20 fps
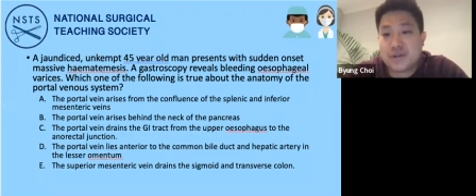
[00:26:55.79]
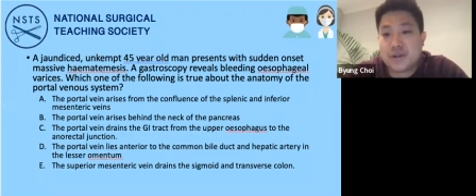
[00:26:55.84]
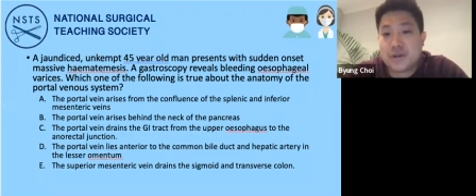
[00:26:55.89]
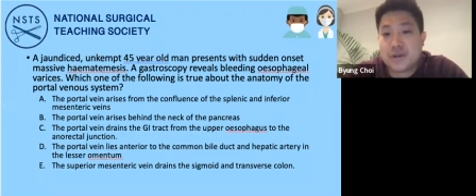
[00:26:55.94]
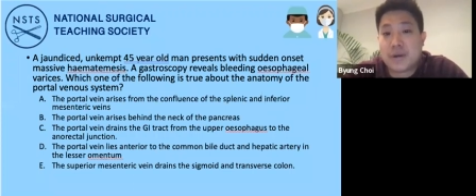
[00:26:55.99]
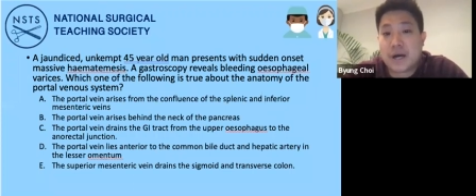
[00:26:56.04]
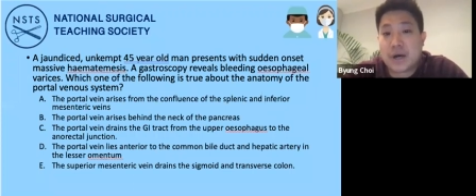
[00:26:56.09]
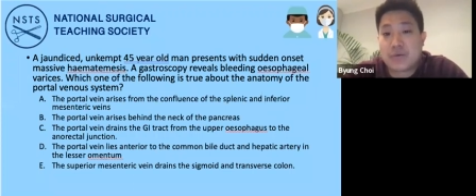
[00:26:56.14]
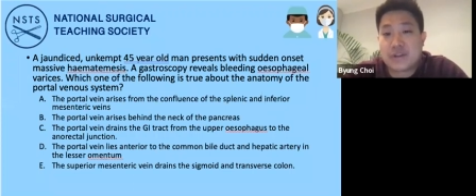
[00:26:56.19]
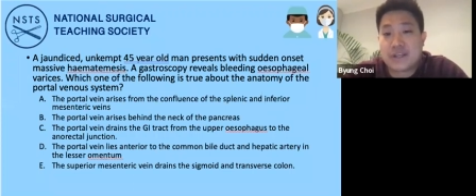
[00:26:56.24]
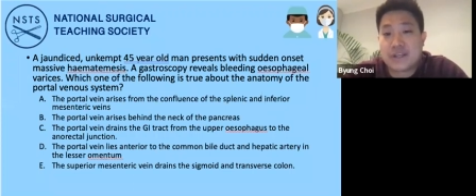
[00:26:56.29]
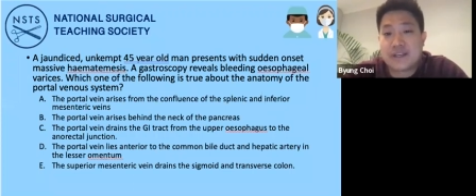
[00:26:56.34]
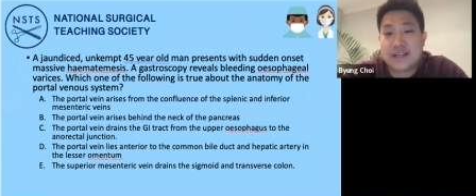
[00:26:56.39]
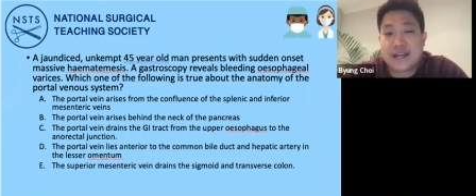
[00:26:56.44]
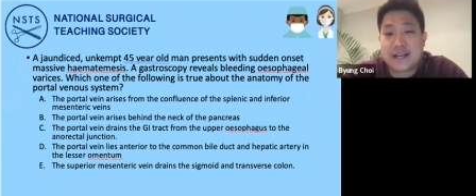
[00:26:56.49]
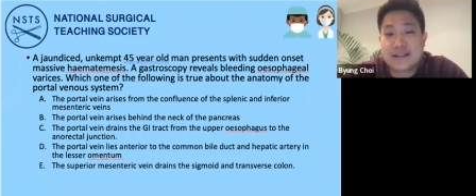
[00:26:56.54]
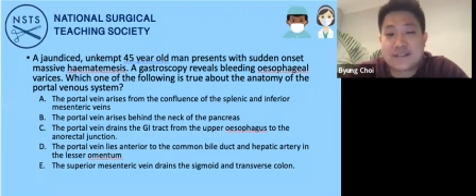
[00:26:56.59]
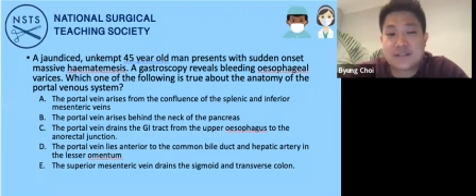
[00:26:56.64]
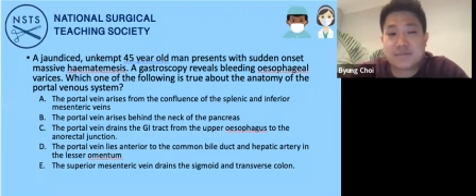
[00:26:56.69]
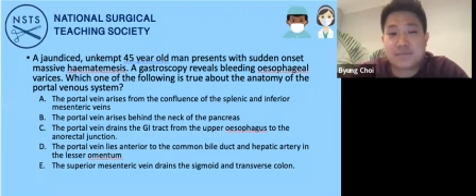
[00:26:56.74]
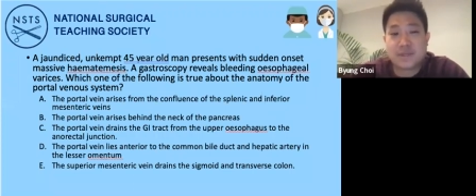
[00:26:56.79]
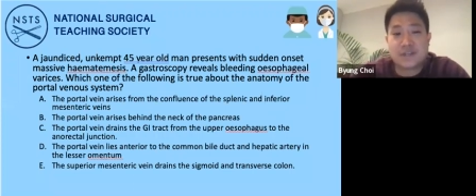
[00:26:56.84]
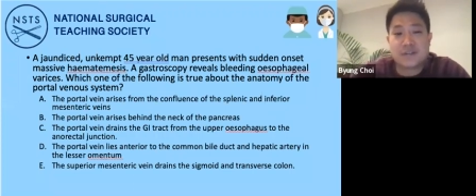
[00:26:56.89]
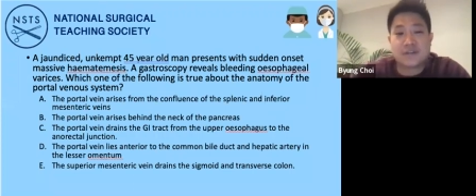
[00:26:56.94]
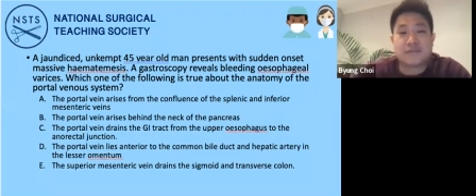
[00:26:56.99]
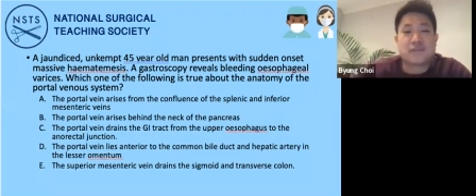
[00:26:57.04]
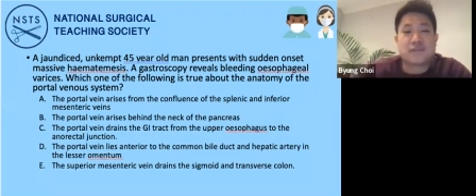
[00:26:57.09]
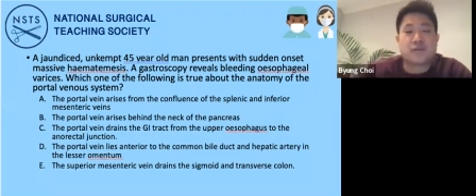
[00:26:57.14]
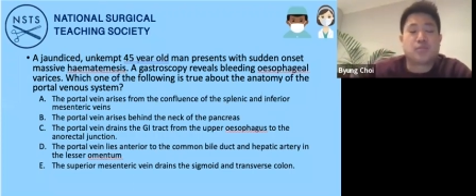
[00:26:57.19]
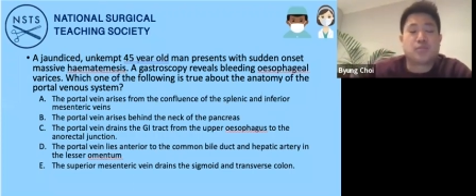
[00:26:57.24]
about the
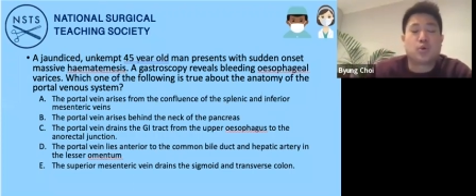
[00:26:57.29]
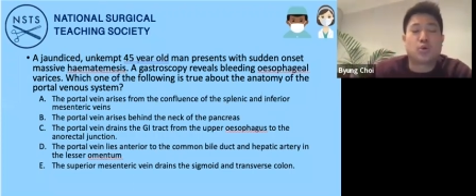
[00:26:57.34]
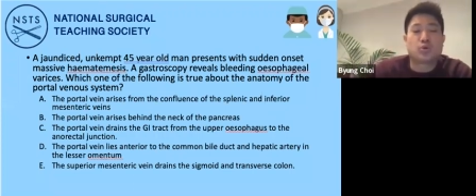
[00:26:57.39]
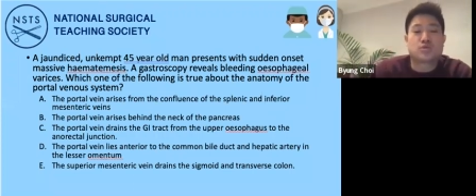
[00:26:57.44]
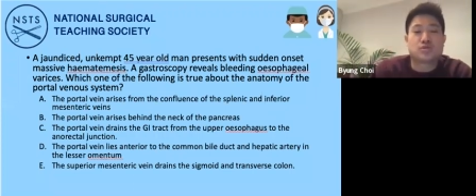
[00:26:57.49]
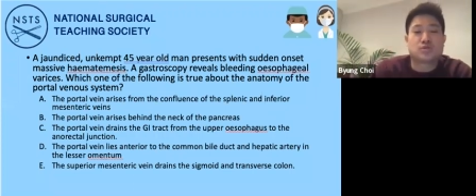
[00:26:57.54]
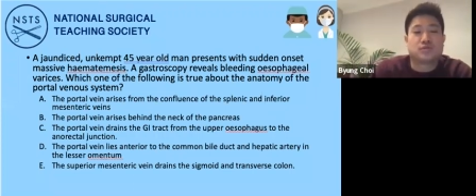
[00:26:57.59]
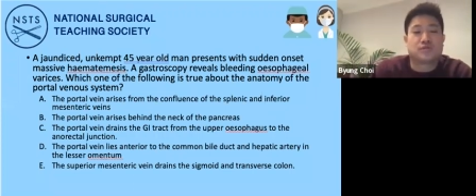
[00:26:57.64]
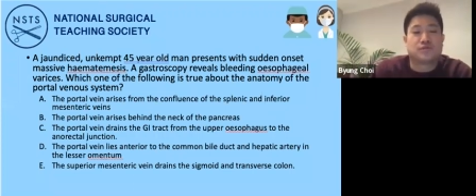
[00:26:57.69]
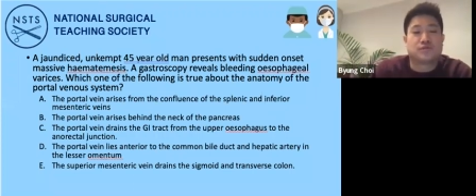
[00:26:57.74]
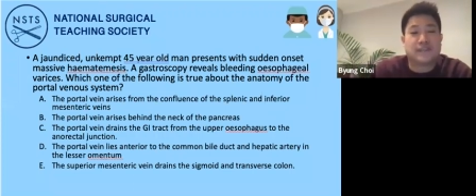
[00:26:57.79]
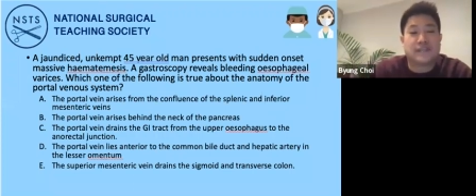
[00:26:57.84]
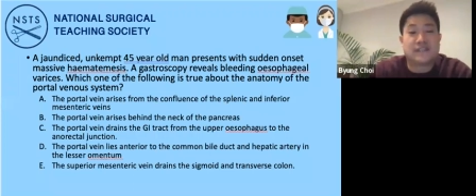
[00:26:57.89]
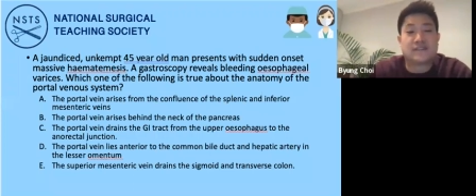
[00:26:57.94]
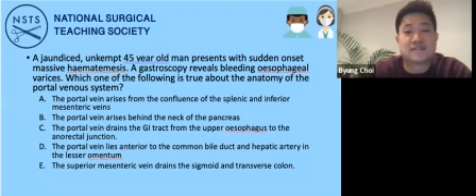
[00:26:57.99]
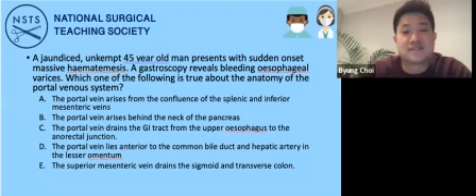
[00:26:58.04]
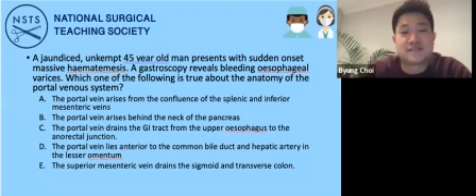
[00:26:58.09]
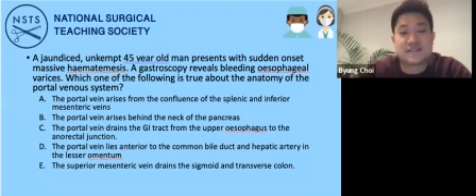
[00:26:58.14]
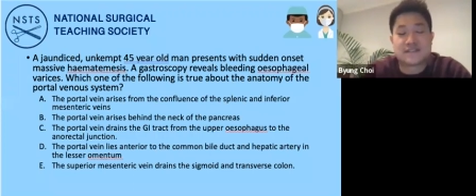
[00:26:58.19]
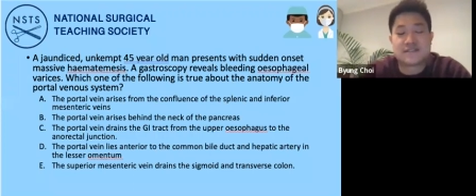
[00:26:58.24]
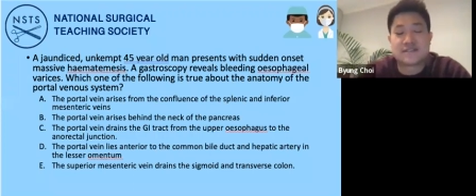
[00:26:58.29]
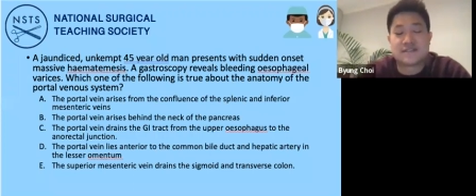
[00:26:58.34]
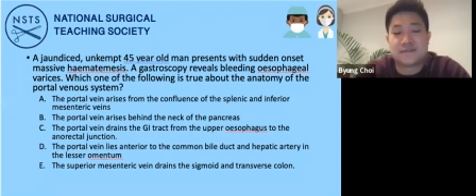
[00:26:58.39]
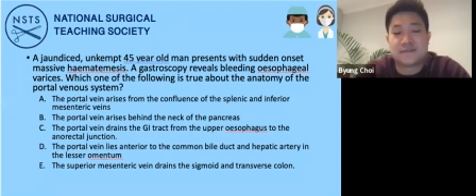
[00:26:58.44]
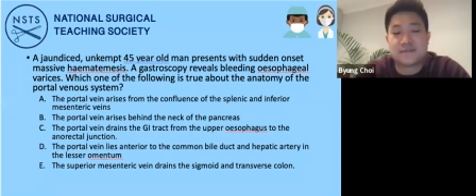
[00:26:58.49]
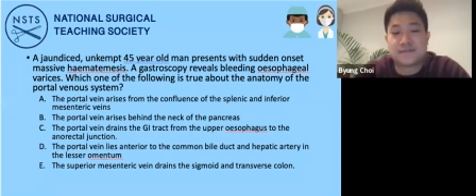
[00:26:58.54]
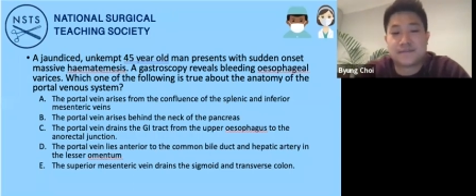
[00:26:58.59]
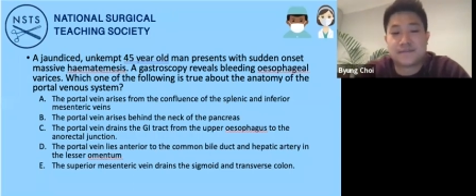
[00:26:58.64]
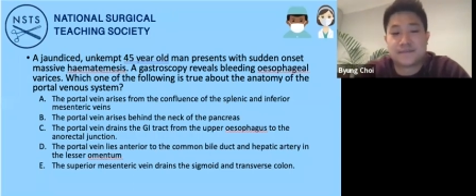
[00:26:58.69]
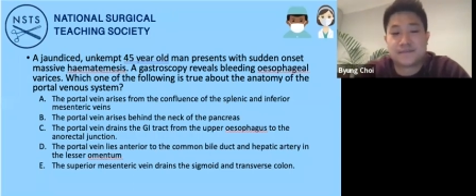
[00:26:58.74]
anatomy of the portal venous
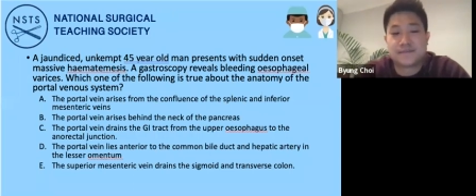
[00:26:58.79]
system?